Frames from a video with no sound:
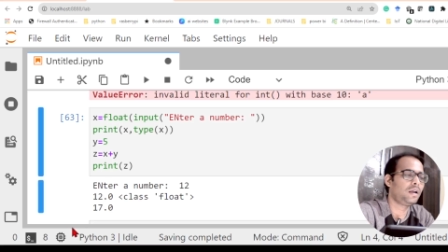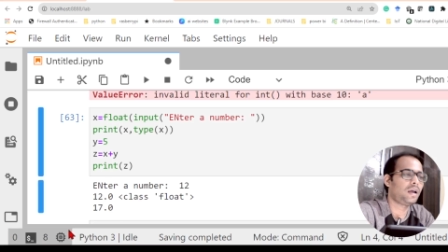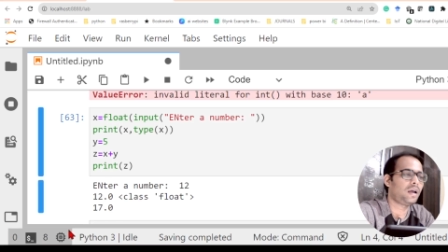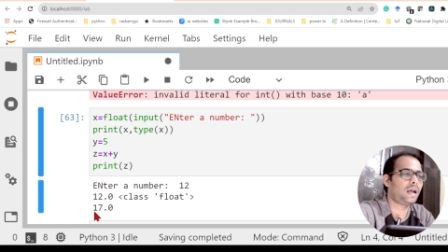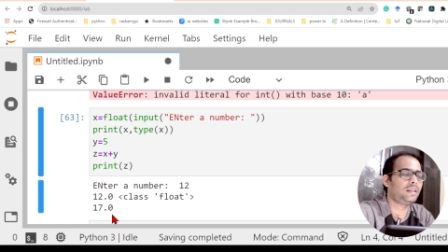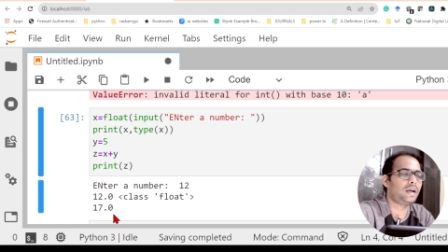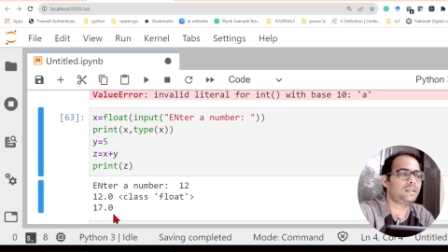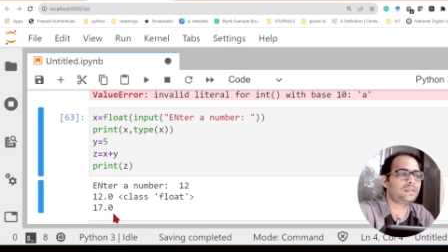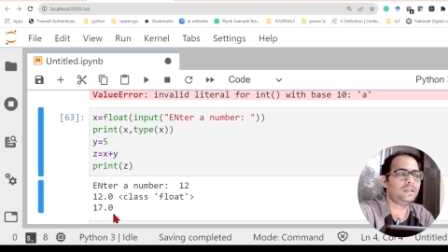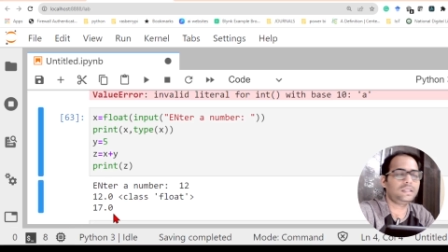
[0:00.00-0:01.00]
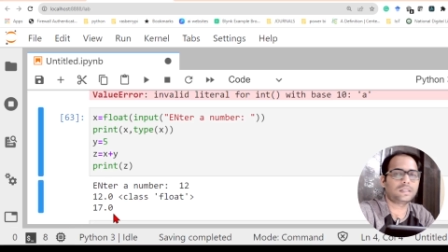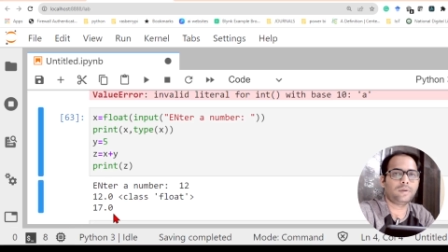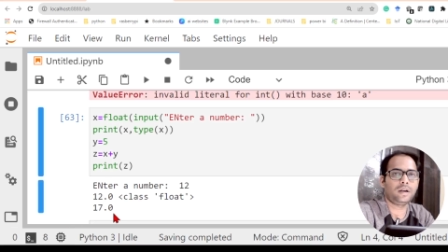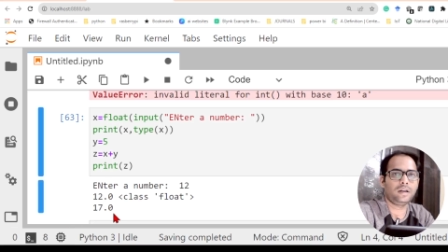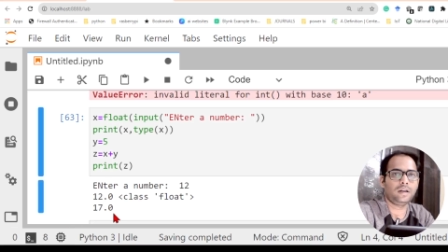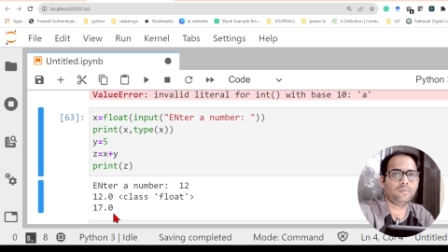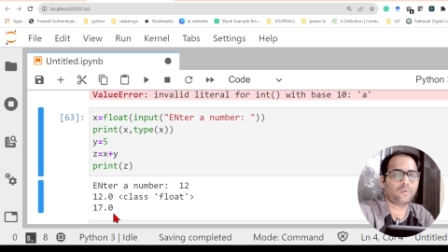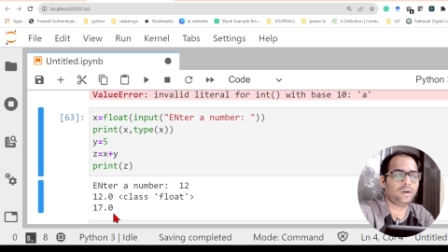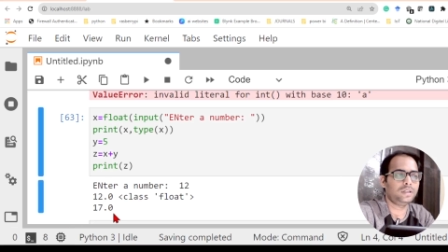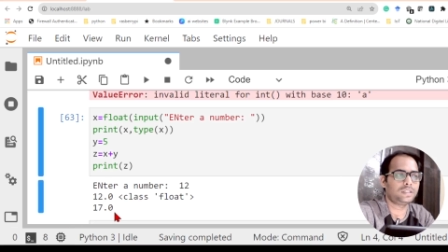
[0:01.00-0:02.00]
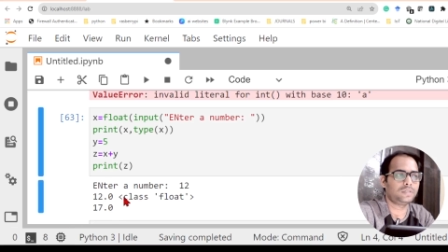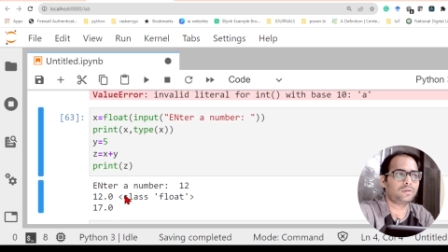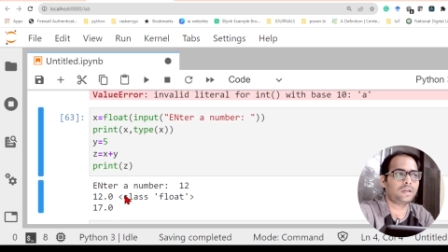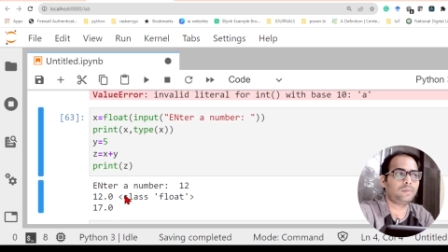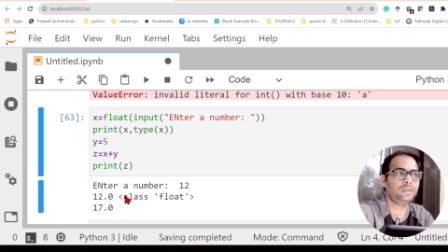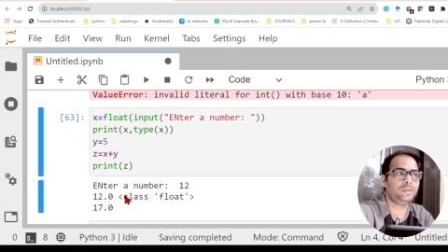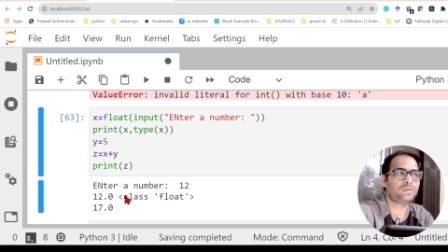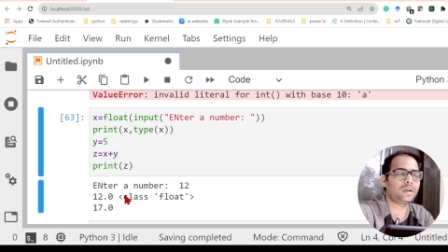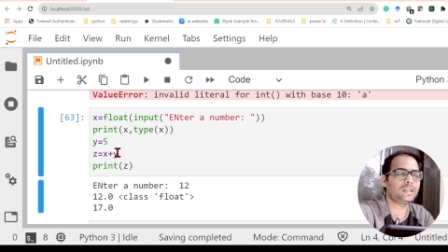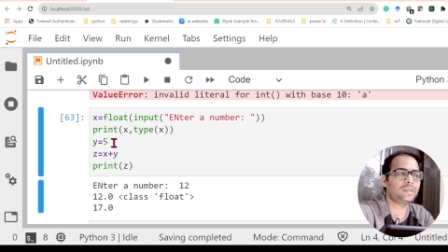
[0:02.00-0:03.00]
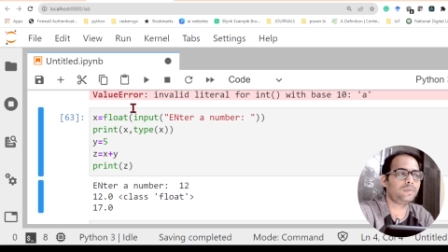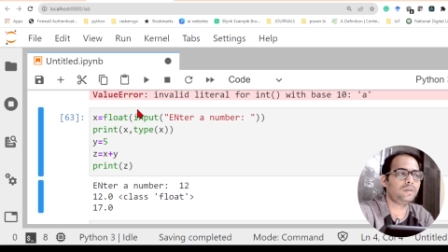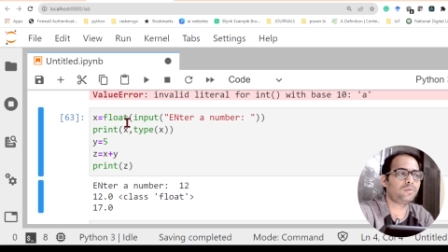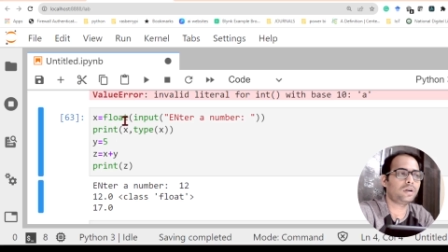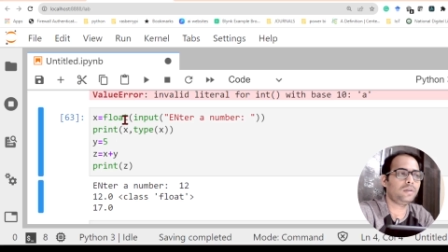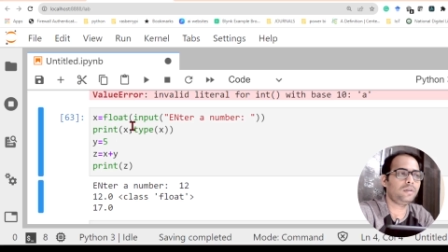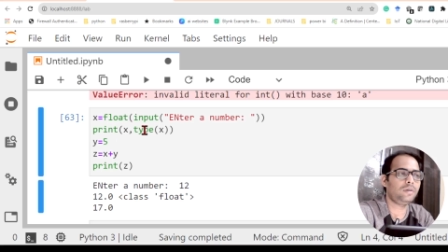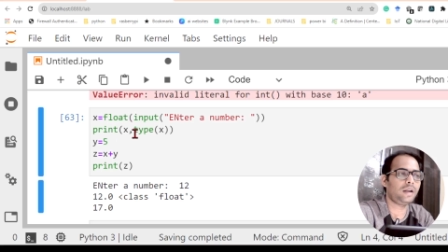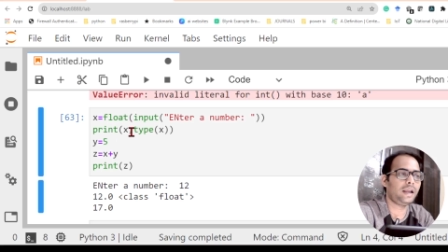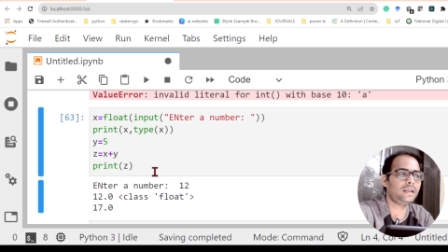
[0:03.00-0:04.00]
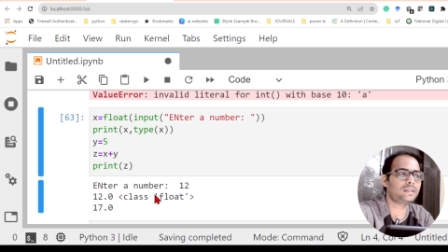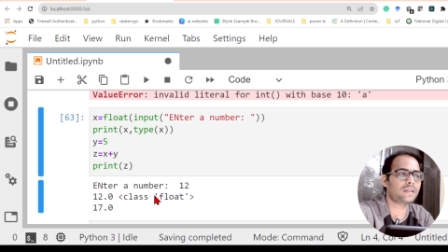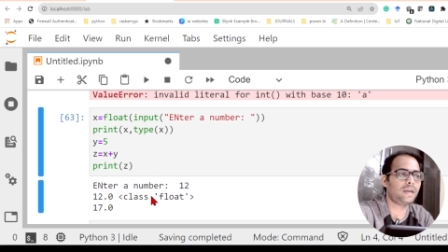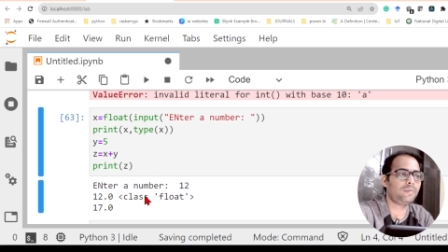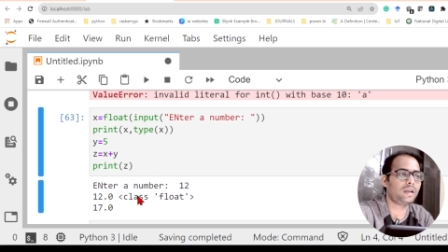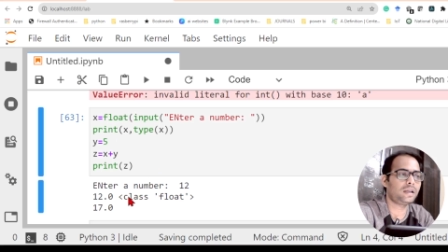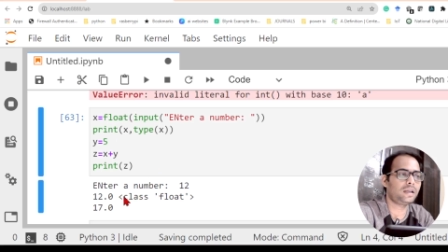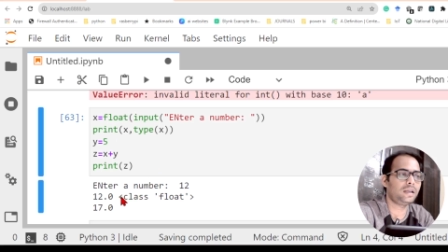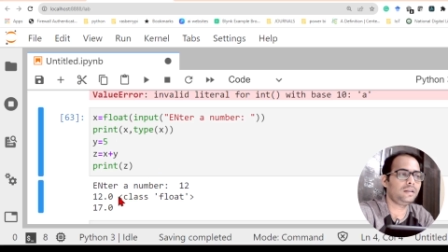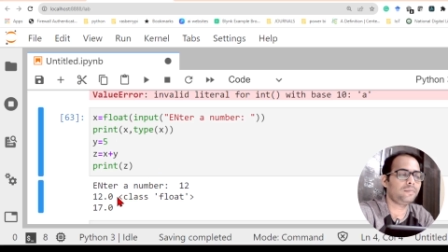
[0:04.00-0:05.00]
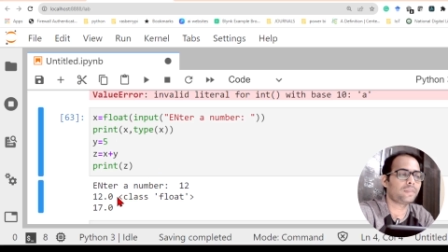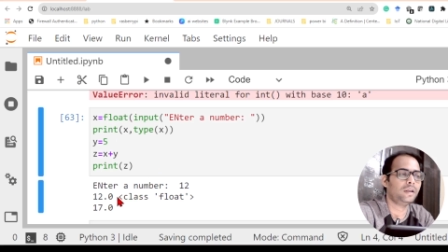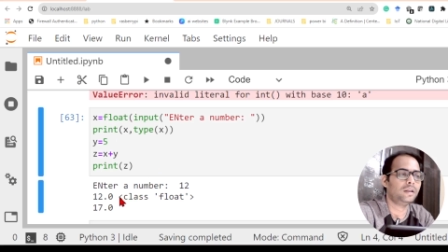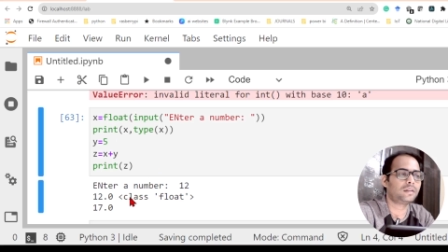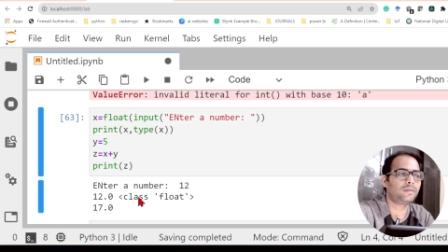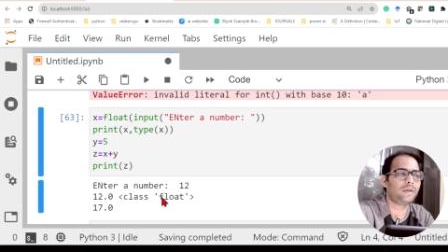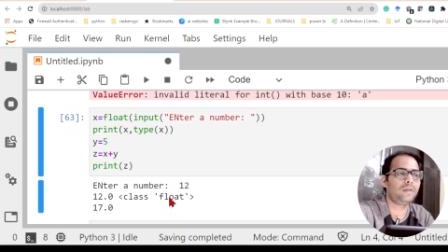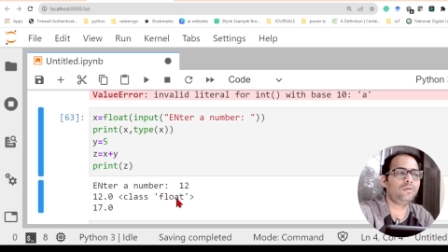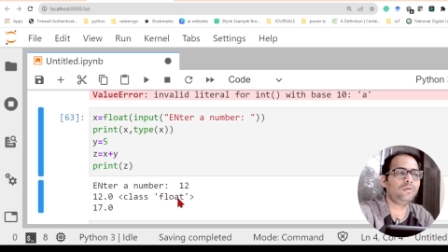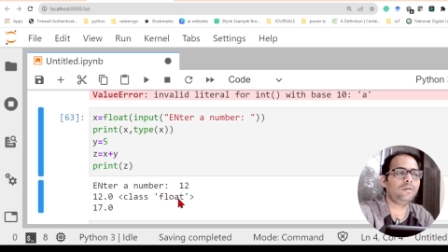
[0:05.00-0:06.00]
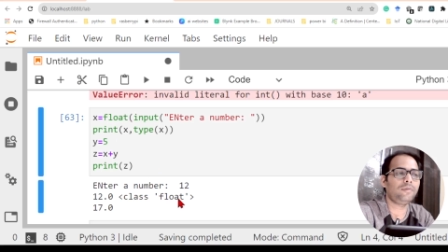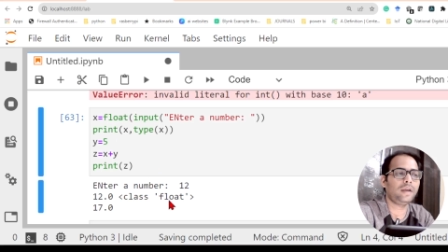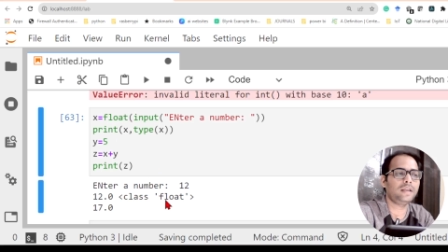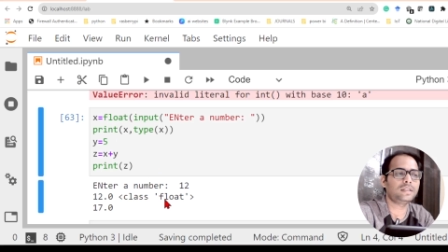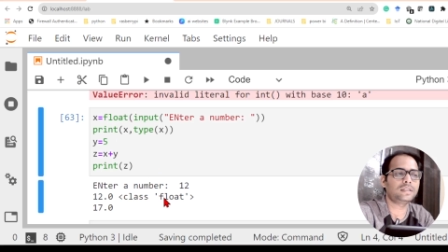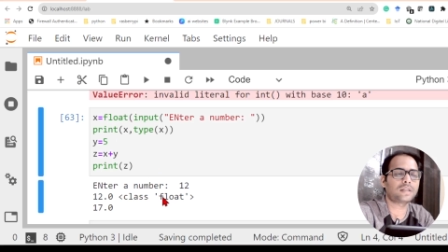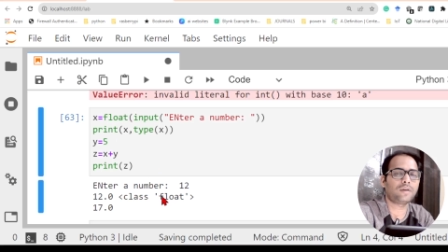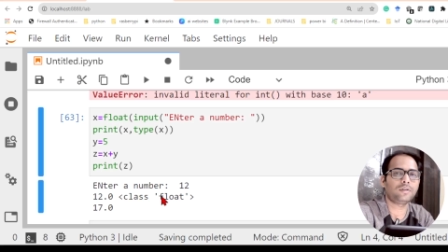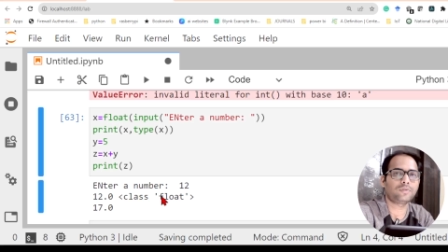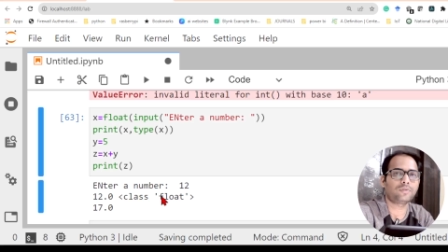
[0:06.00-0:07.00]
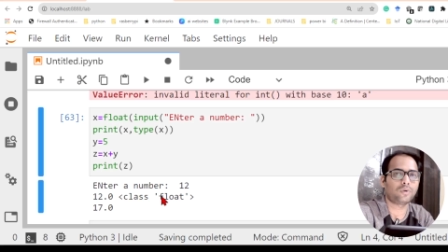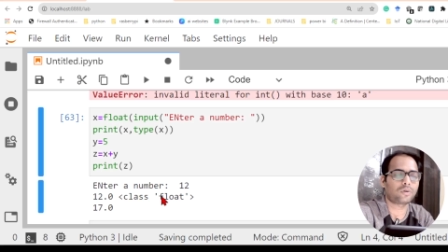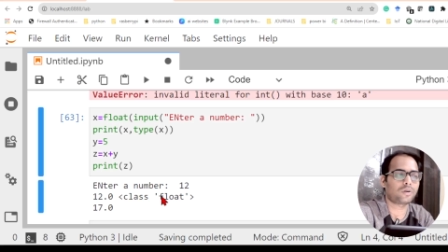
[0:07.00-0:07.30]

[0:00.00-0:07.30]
and the answer is 17.0. That means what is happening? Whatever x I am taking, the value of x is now a float.